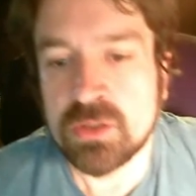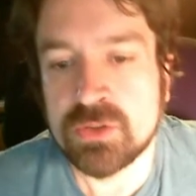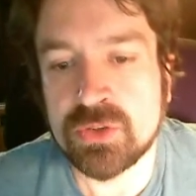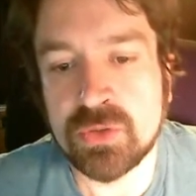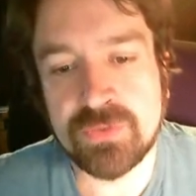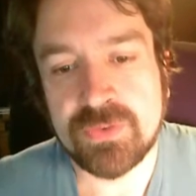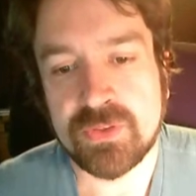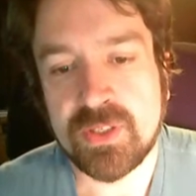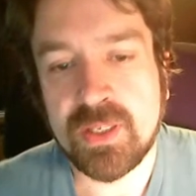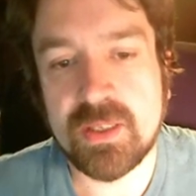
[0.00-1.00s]
So if you
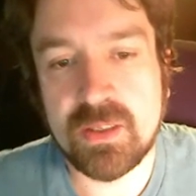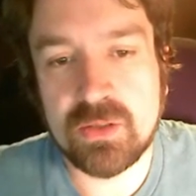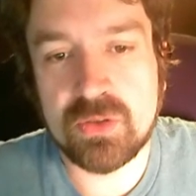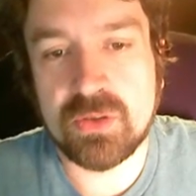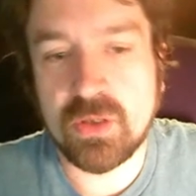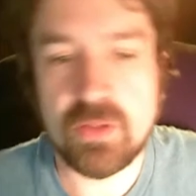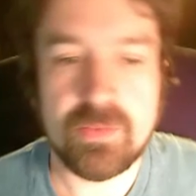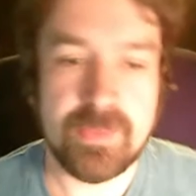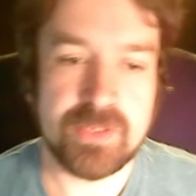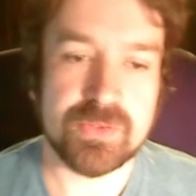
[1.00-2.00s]
take a look at all the
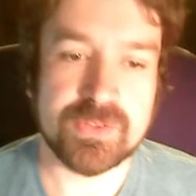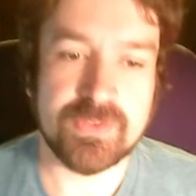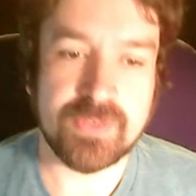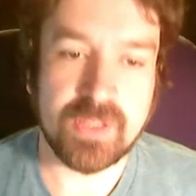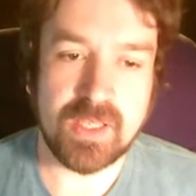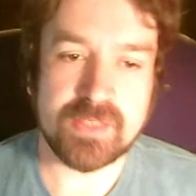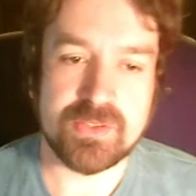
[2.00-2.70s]
metrics of a class,